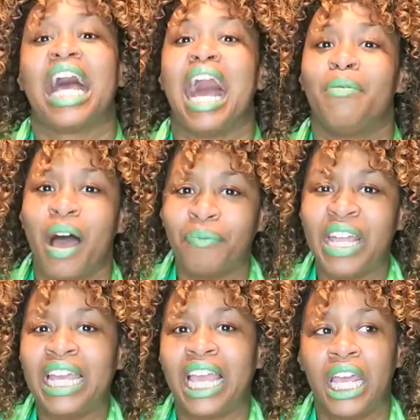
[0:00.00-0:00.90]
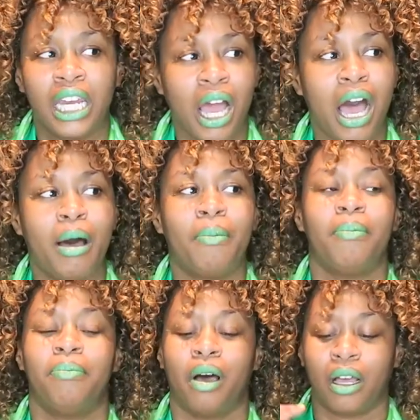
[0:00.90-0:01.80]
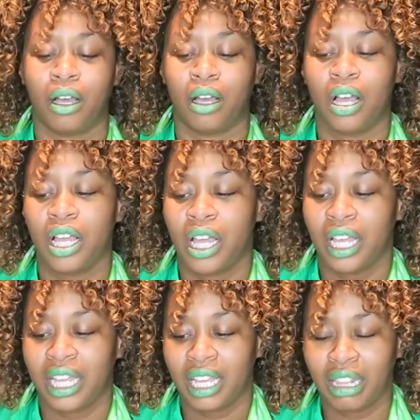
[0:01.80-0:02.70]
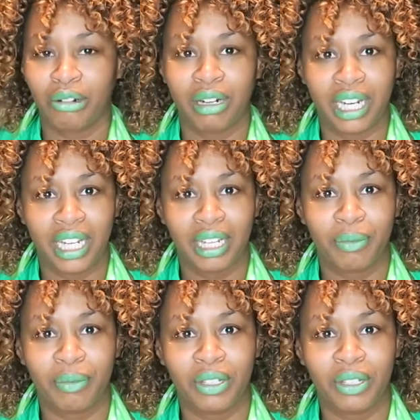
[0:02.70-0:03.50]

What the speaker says: I'm thinking Hillary.